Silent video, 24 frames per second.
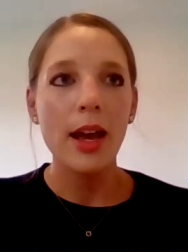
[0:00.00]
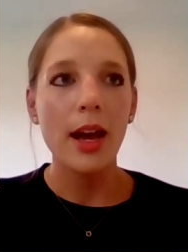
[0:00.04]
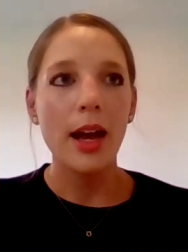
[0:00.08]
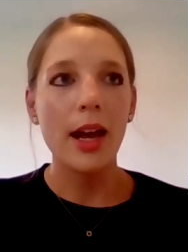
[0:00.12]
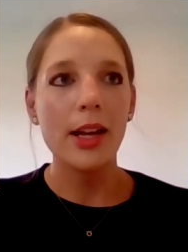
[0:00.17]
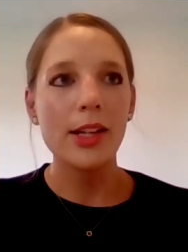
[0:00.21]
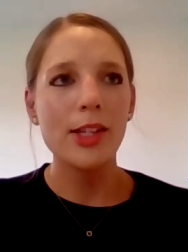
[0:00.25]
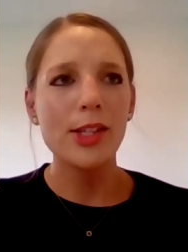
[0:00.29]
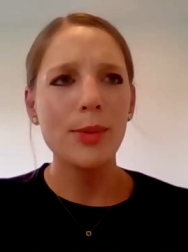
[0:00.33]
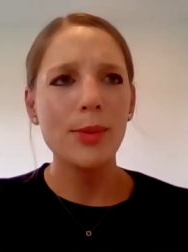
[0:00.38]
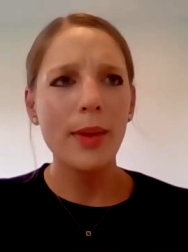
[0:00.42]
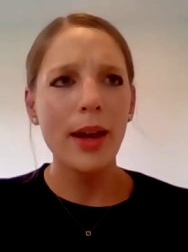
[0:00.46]

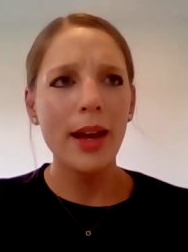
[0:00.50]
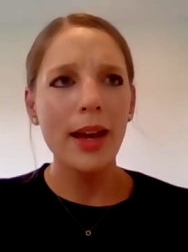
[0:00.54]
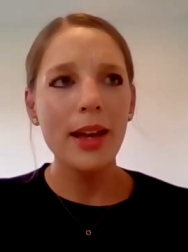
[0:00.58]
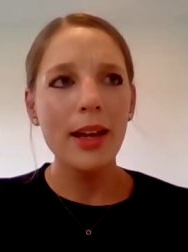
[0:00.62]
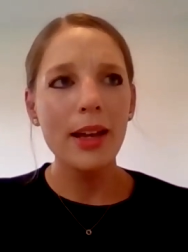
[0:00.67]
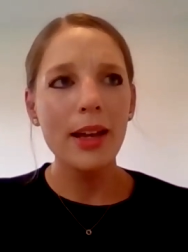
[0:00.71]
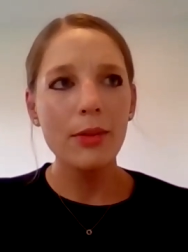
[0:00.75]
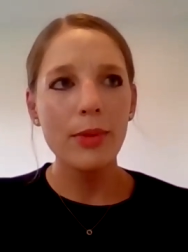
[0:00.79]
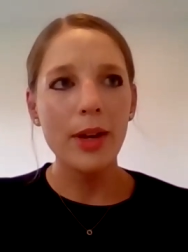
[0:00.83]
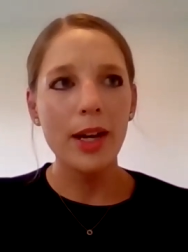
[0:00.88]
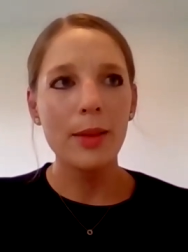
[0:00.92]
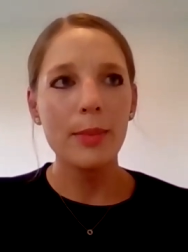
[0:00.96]
Uh, so
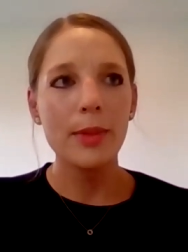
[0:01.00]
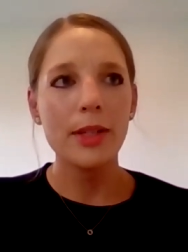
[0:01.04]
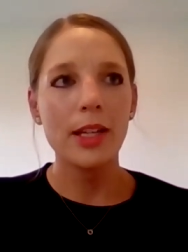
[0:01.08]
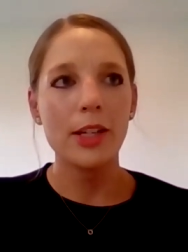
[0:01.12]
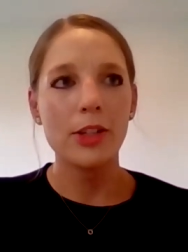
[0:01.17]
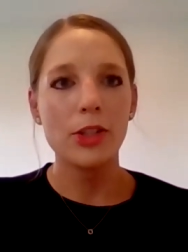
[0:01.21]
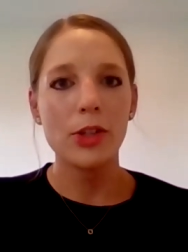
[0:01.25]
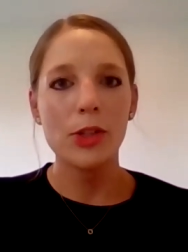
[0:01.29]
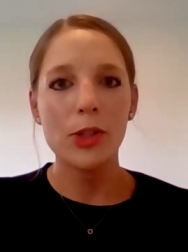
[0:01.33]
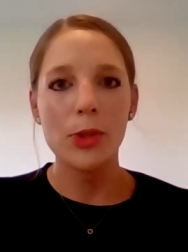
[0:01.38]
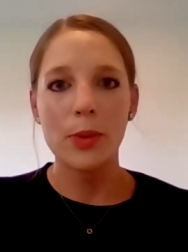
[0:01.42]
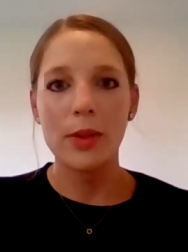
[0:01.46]
my
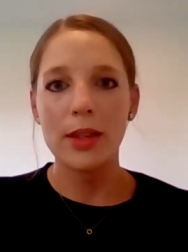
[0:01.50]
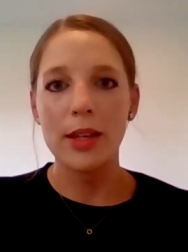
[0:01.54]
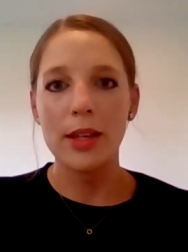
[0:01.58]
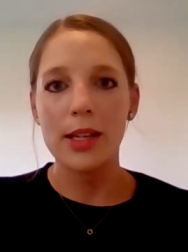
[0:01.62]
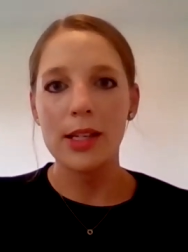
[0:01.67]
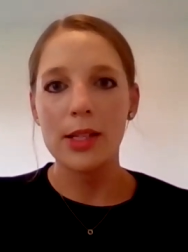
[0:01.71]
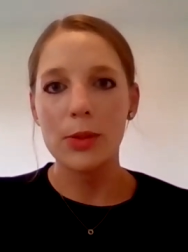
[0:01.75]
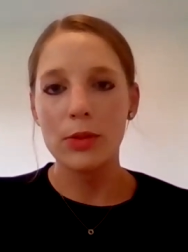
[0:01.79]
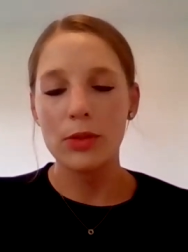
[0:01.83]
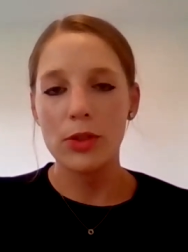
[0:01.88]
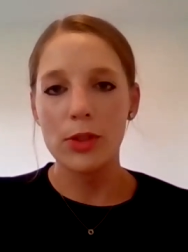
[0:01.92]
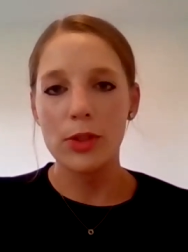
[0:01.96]
recommendations with
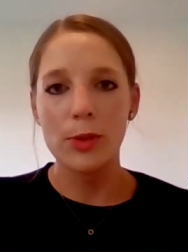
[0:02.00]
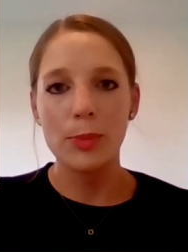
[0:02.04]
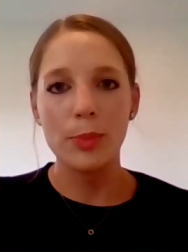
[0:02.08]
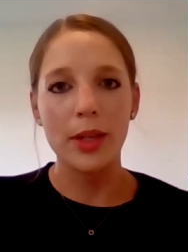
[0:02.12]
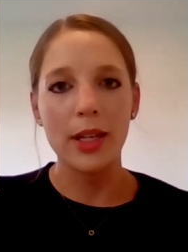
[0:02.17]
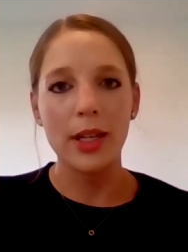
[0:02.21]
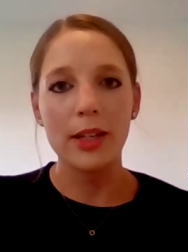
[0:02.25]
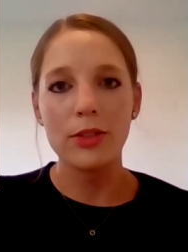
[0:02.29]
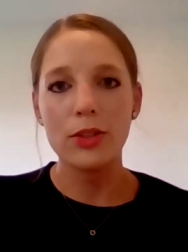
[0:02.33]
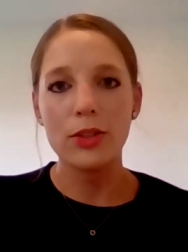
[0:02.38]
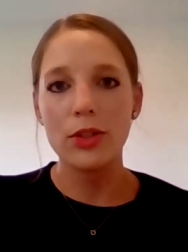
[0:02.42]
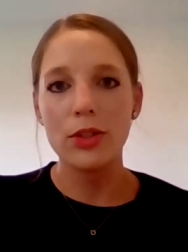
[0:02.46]
this would just
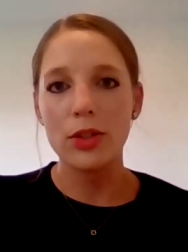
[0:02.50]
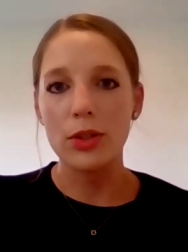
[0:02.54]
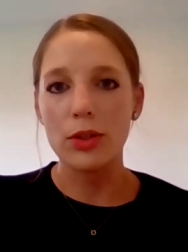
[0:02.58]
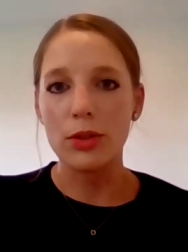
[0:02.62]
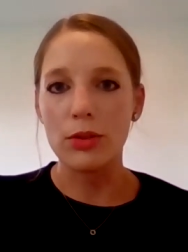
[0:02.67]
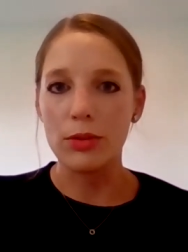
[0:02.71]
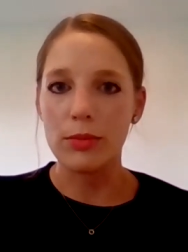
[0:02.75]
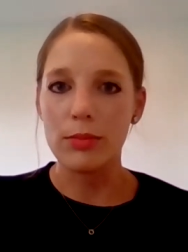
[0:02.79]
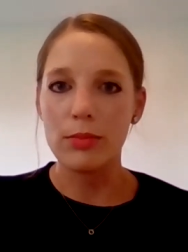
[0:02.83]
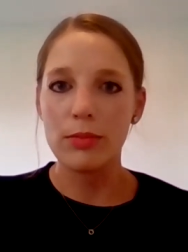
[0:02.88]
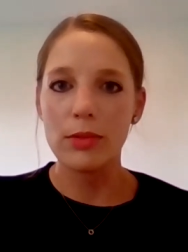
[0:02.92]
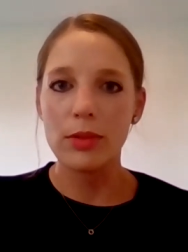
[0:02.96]
be
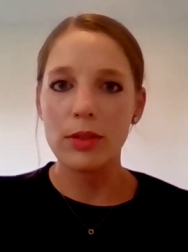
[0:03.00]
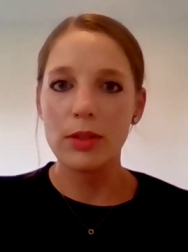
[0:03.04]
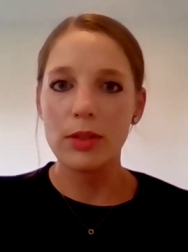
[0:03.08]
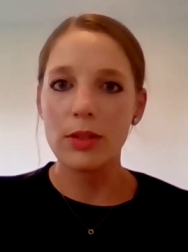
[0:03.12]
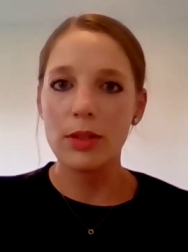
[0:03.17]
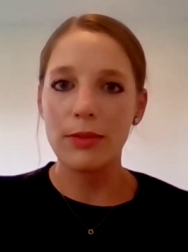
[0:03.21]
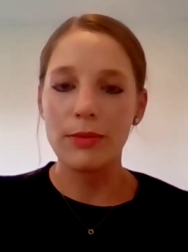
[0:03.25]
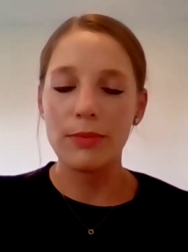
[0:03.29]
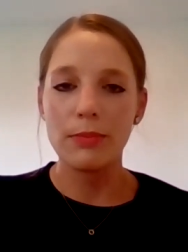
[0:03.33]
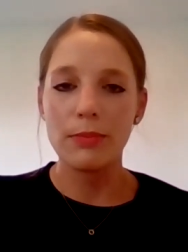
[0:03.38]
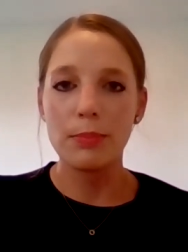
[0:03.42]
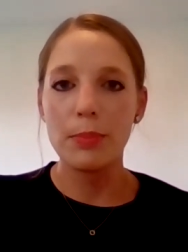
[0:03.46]
to,
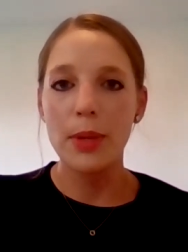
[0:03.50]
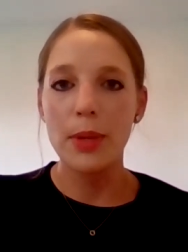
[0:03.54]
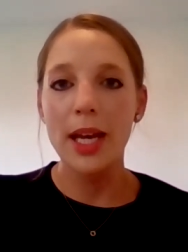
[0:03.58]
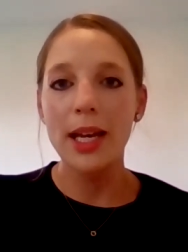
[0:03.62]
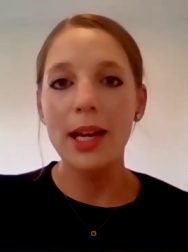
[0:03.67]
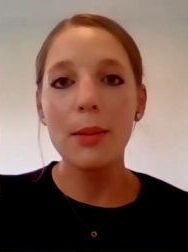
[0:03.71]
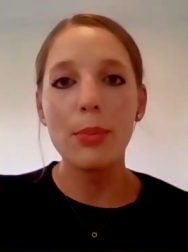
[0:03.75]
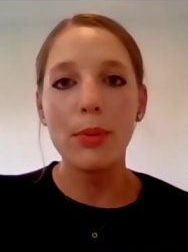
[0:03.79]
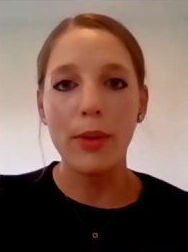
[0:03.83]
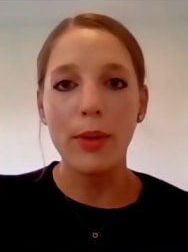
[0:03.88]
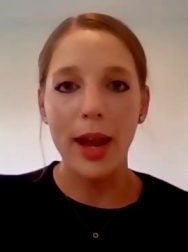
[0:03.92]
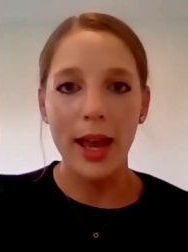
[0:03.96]
to pick
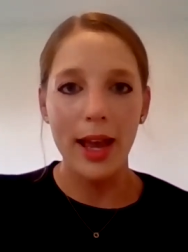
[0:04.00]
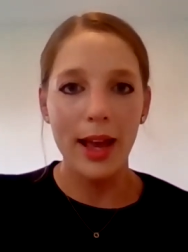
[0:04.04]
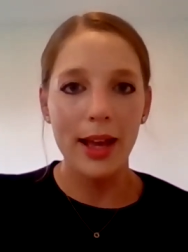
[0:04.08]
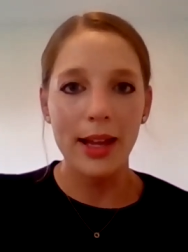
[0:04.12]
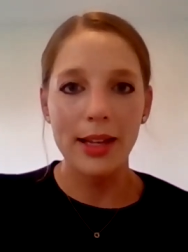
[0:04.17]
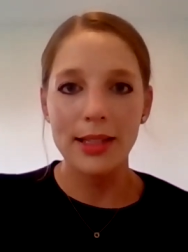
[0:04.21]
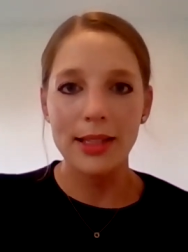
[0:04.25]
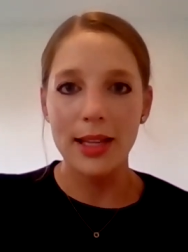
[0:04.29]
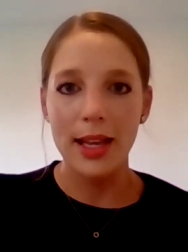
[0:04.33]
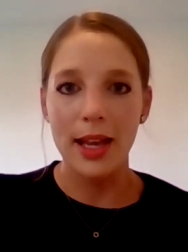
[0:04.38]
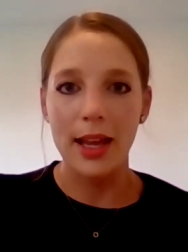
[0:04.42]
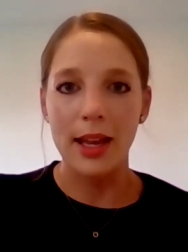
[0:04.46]
a
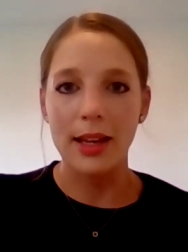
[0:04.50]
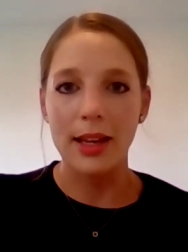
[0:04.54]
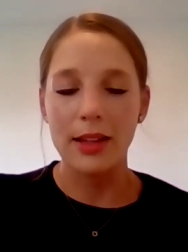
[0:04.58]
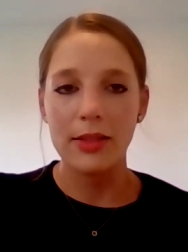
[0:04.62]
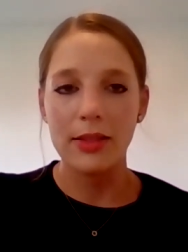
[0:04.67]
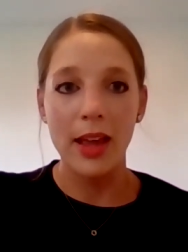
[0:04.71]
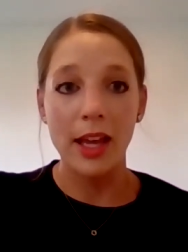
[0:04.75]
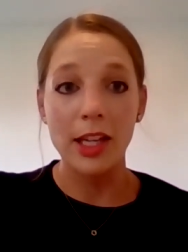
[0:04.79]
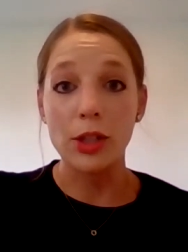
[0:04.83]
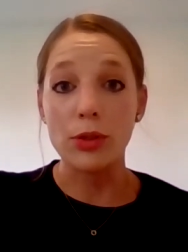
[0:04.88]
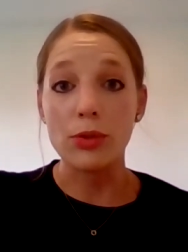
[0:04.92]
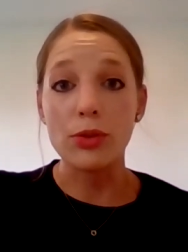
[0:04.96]
brand and
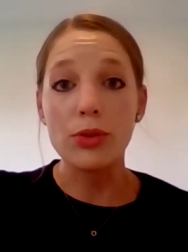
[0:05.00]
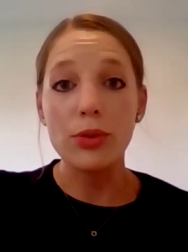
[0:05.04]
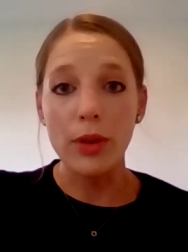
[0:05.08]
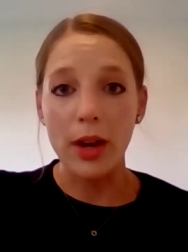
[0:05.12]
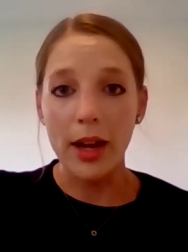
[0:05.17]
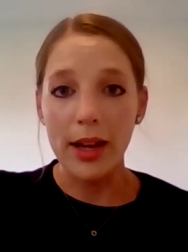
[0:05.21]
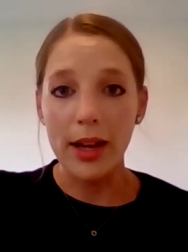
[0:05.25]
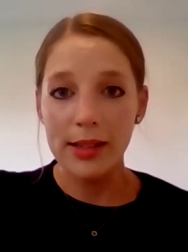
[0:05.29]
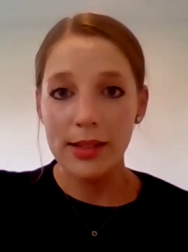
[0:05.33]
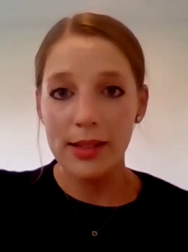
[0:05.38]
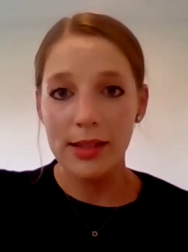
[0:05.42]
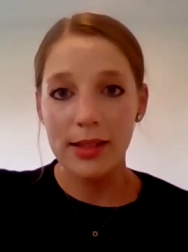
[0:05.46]
that you
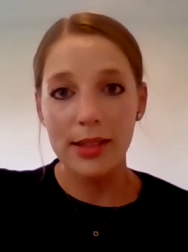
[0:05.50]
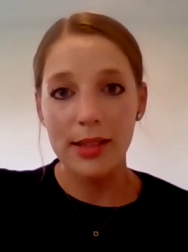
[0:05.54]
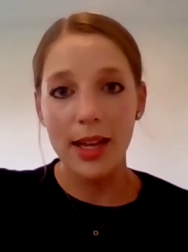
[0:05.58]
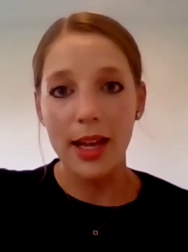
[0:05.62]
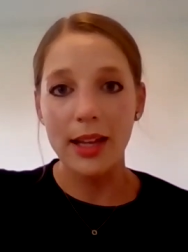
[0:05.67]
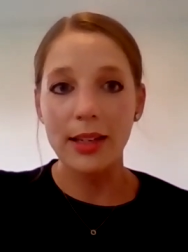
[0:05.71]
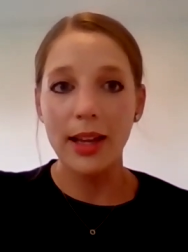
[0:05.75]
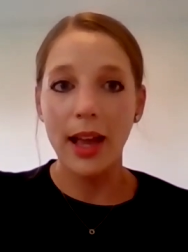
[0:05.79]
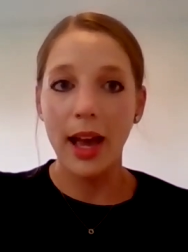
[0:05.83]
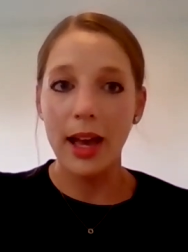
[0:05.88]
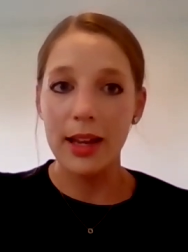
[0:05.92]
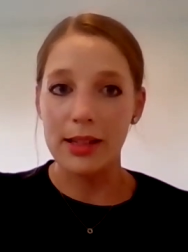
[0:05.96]
trust
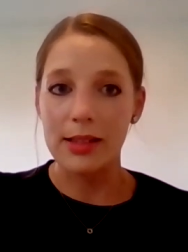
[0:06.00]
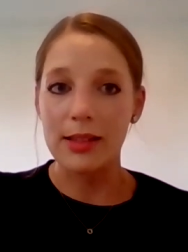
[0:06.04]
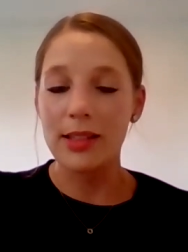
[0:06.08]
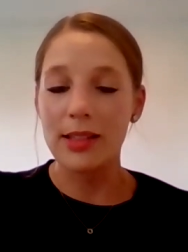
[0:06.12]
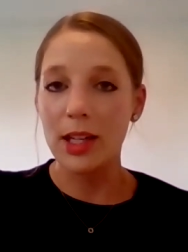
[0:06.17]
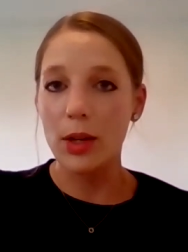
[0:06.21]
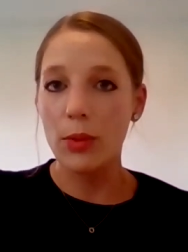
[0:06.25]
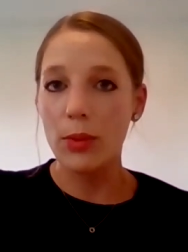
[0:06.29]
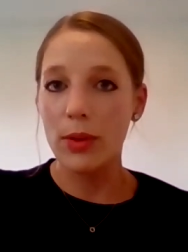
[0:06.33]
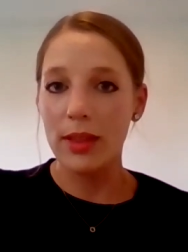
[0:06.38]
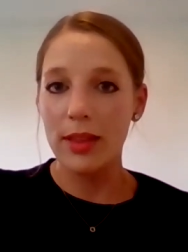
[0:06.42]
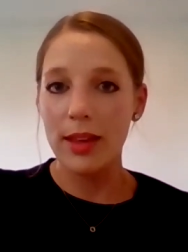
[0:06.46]
and kind of
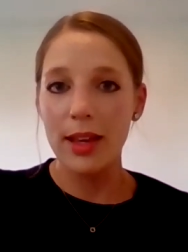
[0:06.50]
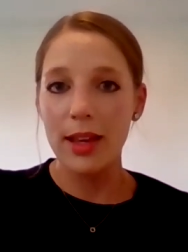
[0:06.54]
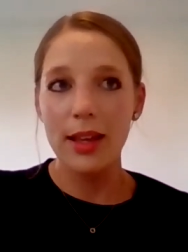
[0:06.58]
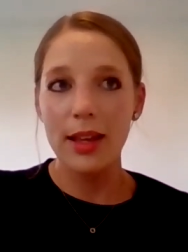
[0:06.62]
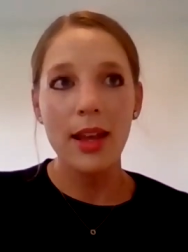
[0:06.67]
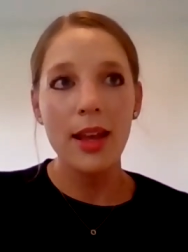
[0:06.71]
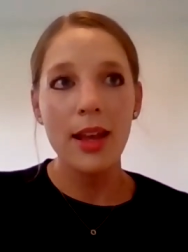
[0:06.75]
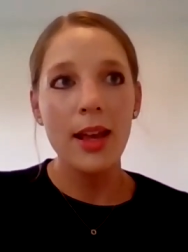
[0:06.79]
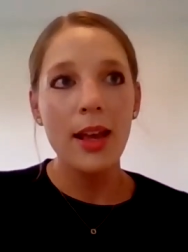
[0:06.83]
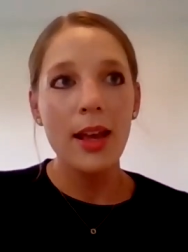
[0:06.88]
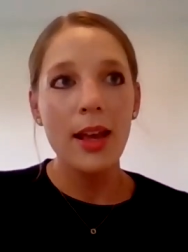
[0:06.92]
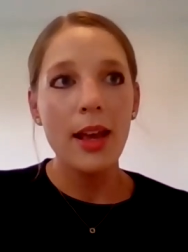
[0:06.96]
stick with it.